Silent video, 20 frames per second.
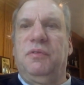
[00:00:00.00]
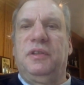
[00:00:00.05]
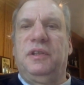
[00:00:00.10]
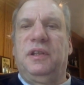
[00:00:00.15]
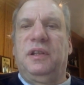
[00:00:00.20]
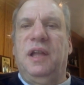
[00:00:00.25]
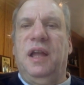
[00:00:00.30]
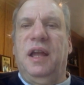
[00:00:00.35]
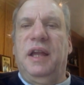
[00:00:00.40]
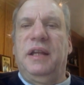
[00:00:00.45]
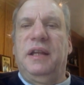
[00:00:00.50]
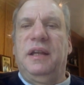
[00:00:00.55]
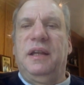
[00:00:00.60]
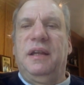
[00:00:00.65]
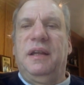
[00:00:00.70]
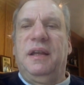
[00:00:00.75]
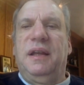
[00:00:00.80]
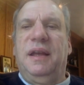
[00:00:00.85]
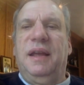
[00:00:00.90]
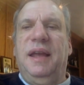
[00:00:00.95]
the line?
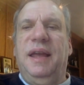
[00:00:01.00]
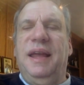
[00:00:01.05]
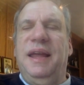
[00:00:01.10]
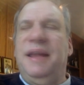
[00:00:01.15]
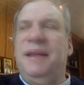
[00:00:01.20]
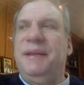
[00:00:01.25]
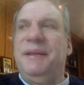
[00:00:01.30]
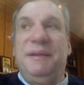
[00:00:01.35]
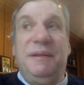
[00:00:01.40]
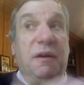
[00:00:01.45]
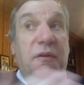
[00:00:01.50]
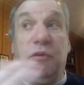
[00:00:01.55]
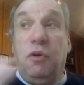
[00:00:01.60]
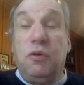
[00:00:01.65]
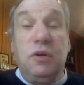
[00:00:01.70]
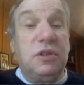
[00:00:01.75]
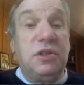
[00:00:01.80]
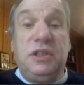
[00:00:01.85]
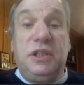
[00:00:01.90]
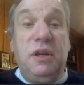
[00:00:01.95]
And of
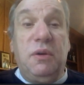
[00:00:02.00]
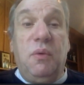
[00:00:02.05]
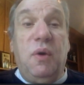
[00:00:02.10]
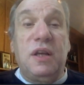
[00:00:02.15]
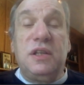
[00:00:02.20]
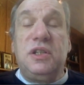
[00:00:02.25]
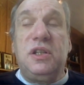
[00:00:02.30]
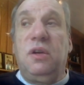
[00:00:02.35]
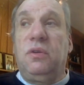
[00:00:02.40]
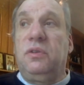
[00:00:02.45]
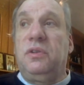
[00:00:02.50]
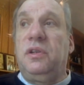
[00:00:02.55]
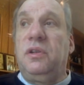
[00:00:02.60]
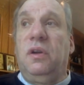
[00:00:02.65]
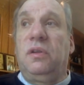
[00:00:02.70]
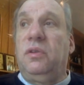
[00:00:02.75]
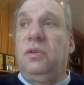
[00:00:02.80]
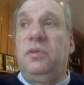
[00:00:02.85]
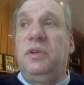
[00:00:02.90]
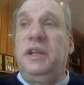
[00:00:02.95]
course, there mm. was no,
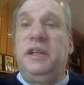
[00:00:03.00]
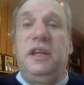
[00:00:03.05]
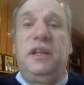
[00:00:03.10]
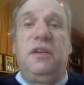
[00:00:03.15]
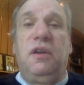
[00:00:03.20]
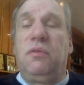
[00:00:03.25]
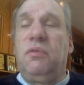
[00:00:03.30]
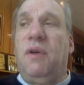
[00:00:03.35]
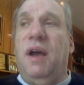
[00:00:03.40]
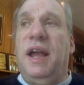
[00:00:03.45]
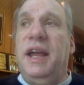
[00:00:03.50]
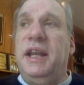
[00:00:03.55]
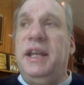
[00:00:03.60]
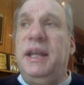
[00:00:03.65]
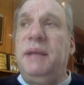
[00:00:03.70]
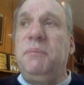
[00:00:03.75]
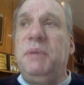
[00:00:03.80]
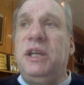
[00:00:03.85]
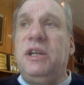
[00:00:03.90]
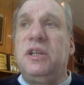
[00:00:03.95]
no looting and no
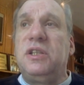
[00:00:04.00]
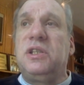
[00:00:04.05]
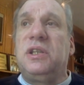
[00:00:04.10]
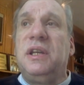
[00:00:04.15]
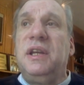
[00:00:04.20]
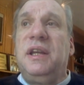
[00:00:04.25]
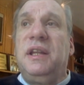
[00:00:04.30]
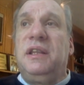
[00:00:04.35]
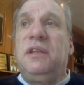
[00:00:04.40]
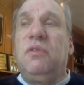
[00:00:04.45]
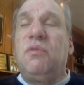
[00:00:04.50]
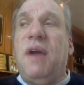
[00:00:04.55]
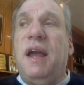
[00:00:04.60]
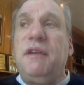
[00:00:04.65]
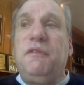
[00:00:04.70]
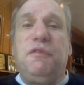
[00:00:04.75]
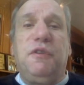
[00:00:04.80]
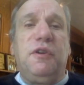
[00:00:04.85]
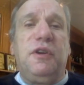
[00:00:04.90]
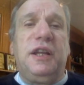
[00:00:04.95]
rioting because the
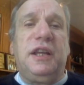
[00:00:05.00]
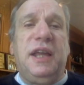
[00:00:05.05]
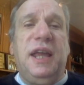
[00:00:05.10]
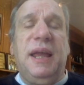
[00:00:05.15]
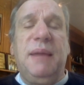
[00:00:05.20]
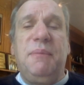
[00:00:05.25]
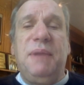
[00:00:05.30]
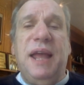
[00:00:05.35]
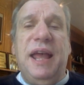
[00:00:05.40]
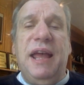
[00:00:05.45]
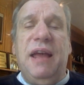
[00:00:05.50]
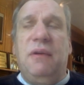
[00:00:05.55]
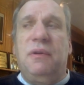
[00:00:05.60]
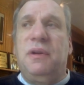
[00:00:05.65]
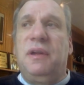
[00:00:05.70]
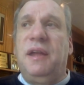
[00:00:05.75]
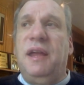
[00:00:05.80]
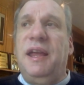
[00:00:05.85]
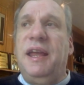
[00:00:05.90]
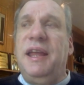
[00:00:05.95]
right verdict came down.
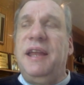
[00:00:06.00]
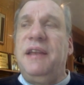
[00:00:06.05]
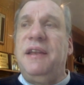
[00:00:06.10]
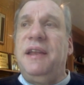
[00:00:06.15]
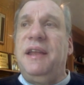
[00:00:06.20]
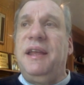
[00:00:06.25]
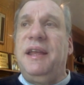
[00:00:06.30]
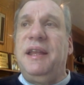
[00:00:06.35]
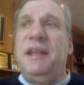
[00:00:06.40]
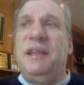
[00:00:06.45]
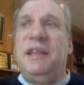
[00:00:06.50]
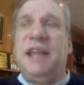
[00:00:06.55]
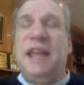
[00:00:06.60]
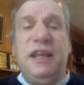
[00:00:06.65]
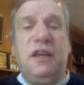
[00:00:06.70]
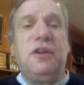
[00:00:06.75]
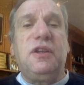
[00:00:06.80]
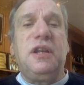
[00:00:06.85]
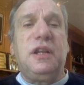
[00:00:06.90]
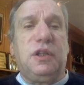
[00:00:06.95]
Mm-hmm. And, and
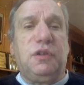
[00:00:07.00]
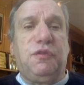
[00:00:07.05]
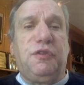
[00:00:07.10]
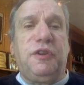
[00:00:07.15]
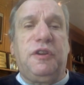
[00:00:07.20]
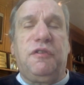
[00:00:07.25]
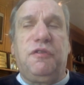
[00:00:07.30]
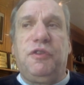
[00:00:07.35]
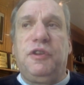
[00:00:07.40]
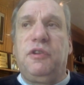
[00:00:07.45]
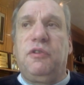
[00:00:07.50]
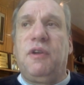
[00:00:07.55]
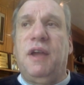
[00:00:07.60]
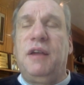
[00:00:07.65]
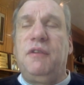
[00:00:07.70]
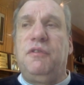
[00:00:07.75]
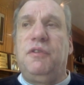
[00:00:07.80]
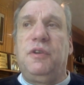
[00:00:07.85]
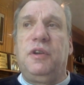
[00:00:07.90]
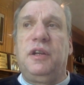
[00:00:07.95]
thank goodness for, right. for the
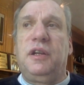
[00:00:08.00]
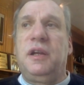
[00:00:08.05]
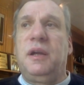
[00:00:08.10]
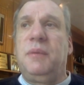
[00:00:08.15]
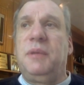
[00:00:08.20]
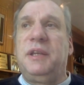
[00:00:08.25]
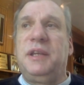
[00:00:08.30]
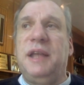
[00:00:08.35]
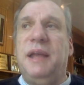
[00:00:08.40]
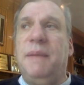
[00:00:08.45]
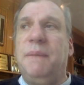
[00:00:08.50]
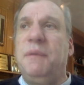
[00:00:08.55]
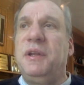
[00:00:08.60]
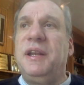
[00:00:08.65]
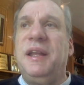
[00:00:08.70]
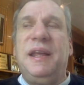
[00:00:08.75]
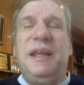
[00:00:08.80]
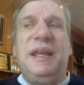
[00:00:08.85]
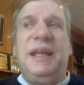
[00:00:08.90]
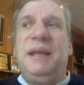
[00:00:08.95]
right verdict coming down. But
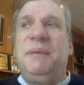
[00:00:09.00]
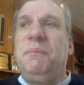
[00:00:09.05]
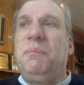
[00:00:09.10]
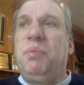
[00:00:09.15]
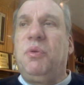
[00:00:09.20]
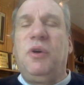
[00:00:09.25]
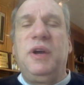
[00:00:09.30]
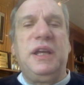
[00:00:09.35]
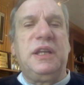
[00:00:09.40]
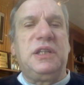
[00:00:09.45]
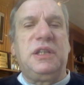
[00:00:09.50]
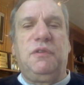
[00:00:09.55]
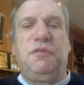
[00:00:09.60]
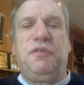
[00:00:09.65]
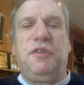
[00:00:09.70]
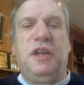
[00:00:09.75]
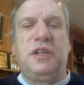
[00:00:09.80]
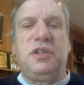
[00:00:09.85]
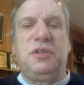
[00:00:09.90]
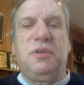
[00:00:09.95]
boy, is it
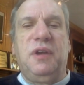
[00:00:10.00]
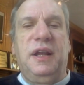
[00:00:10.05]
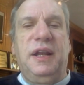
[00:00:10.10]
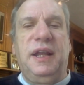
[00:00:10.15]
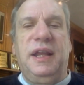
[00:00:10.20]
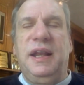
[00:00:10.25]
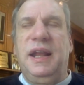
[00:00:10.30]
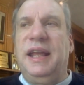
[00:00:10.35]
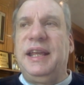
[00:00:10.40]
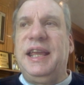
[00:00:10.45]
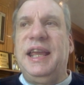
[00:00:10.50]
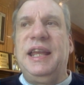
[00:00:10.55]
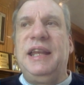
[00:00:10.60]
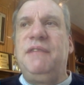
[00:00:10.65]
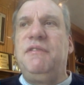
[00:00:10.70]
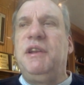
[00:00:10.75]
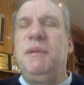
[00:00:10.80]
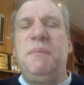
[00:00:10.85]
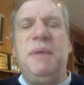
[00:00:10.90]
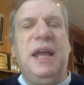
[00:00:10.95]
frustrating. And I can't
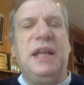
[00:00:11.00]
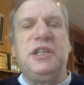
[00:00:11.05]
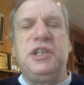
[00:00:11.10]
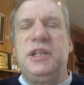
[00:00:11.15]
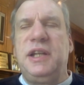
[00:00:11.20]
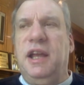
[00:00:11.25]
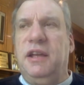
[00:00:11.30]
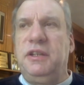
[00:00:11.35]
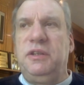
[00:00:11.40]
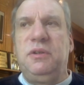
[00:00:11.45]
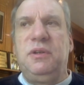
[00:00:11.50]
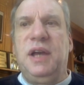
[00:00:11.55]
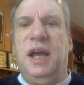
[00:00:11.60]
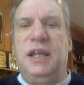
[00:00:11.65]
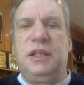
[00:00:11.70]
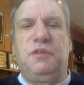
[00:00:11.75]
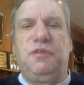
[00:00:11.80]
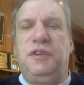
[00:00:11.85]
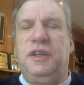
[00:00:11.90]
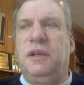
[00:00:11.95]
even imagine how you
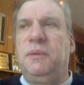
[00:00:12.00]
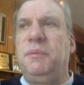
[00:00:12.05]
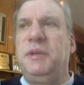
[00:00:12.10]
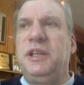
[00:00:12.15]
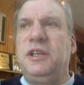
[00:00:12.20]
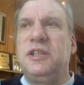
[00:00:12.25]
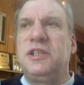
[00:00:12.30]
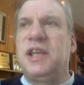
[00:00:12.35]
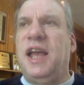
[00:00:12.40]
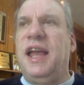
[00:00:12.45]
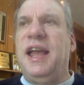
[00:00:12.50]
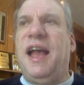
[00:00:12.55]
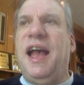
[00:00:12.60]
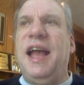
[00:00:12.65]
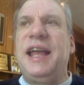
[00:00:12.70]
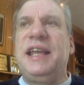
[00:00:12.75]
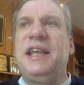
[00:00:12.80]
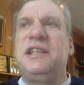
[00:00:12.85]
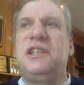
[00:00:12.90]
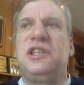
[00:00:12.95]
guys feel because I, I can